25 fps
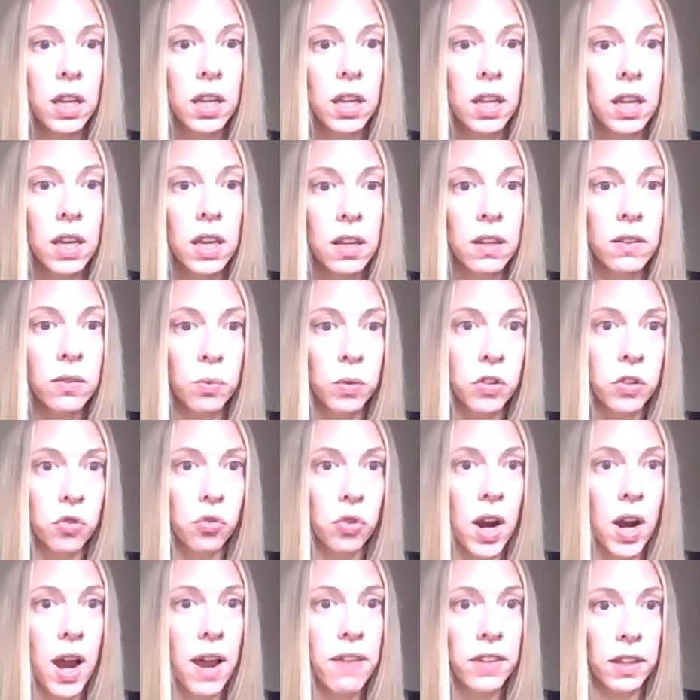is what's
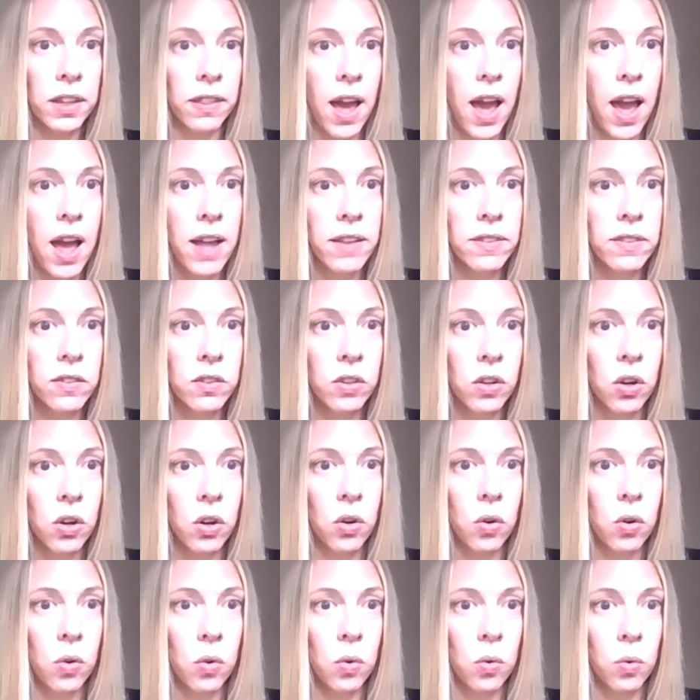driving that.
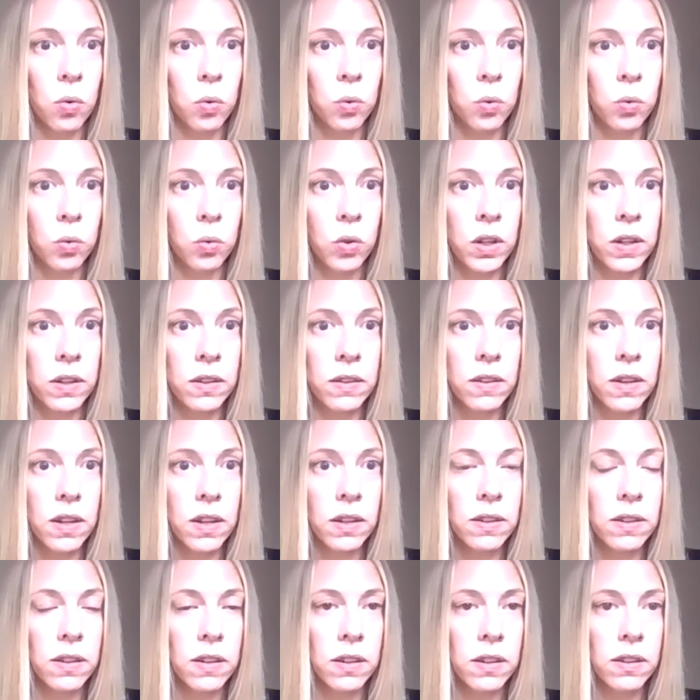So
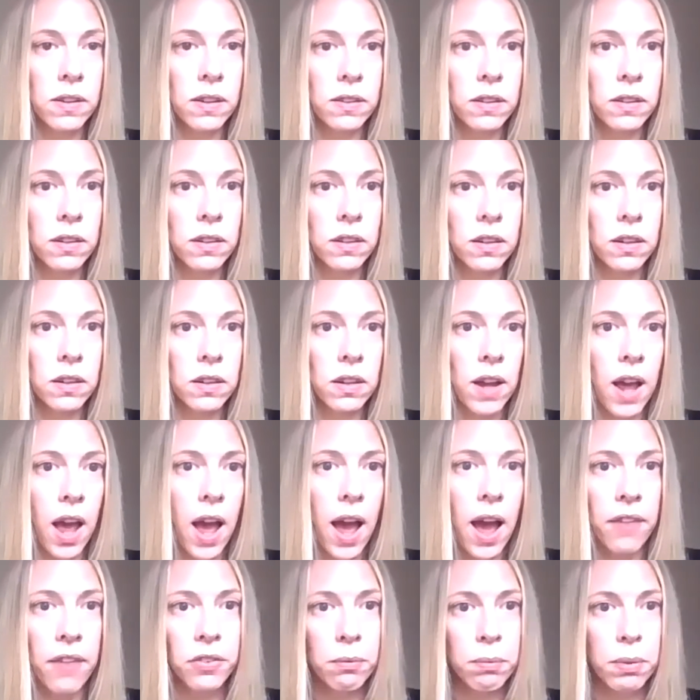it doesn't
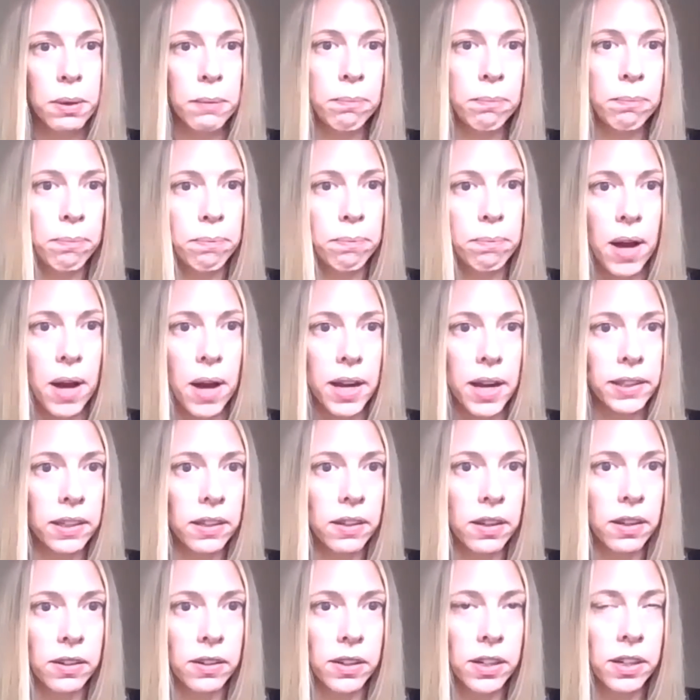have to be
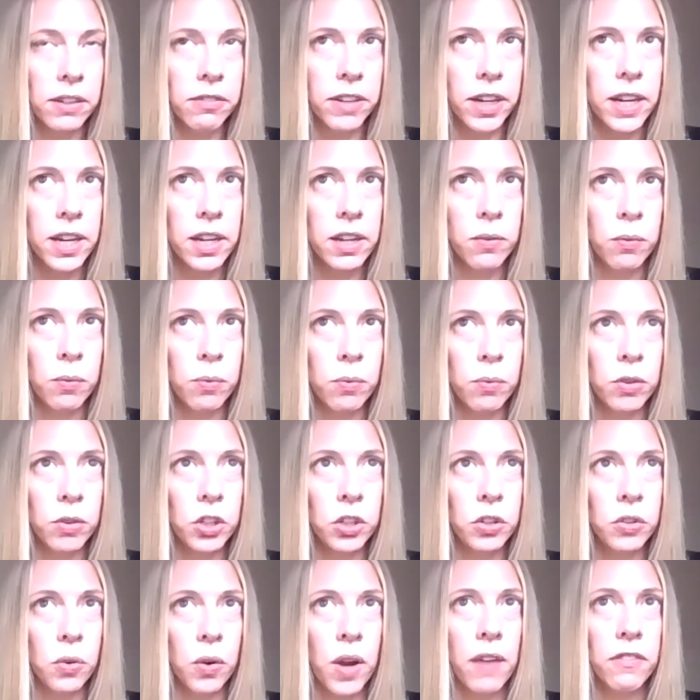binary, right?
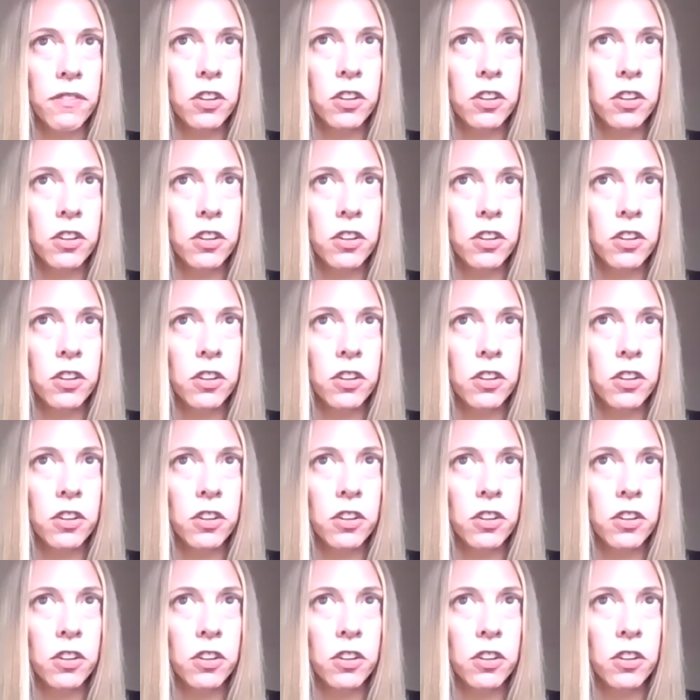You don't have to